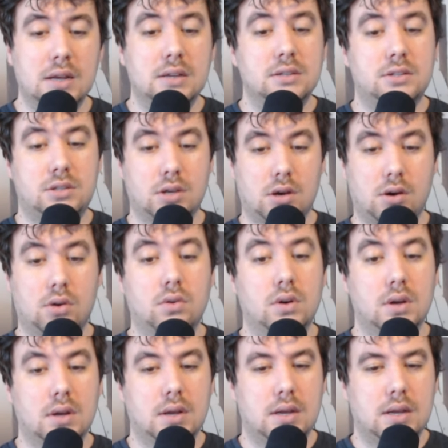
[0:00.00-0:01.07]
So
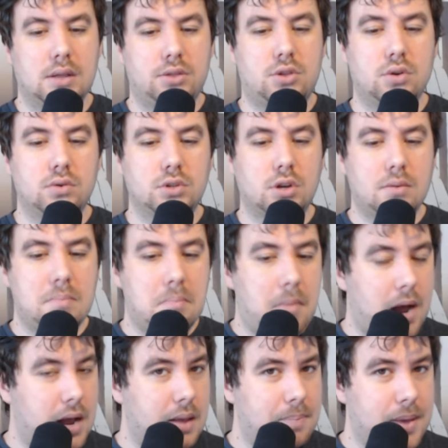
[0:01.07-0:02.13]
those are
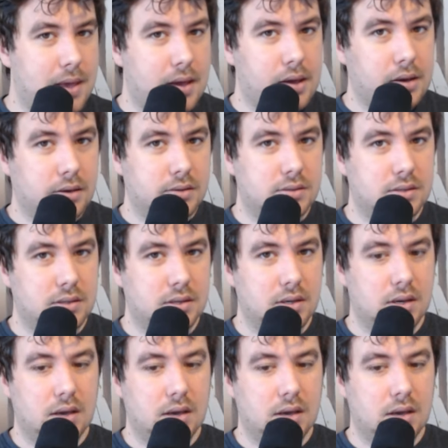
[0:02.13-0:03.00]
my picks.